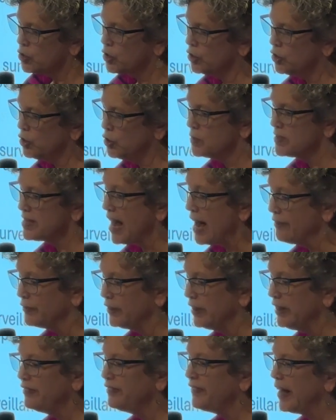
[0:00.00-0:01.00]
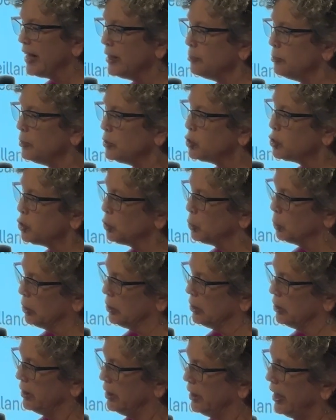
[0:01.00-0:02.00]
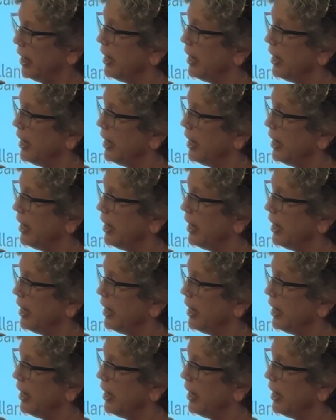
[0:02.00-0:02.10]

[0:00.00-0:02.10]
should use every available tool,